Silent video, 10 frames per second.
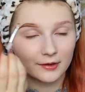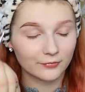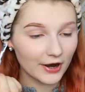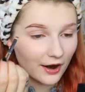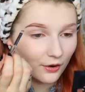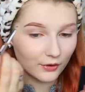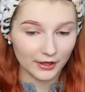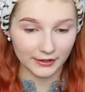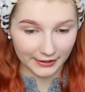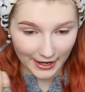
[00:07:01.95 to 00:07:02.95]
a brow
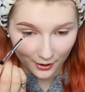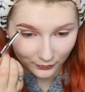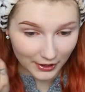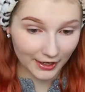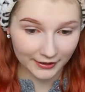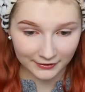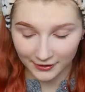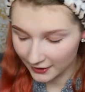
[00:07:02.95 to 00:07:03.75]
like outline,